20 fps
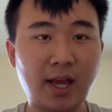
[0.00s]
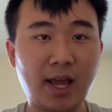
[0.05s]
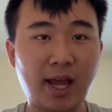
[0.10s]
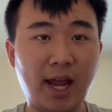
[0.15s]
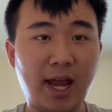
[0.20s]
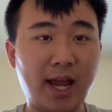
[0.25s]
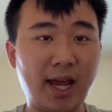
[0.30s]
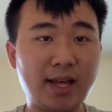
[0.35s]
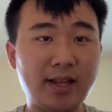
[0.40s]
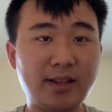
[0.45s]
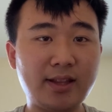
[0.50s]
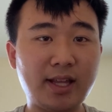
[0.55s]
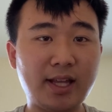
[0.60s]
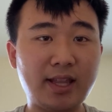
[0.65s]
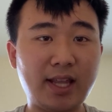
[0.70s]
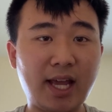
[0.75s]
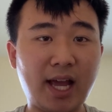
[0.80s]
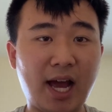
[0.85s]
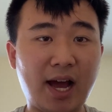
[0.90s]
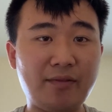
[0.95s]
and that
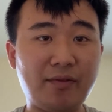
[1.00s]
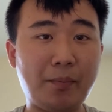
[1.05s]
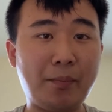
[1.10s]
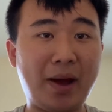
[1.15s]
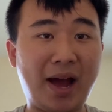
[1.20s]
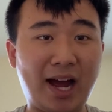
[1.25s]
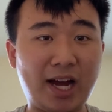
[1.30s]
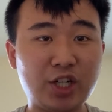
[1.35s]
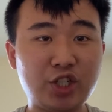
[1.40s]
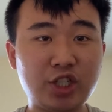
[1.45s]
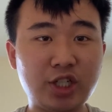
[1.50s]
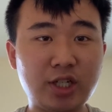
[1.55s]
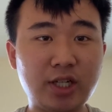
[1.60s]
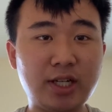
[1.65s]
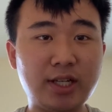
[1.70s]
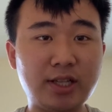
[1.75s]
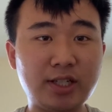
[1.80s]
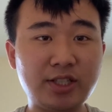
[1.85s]
they have a passion in the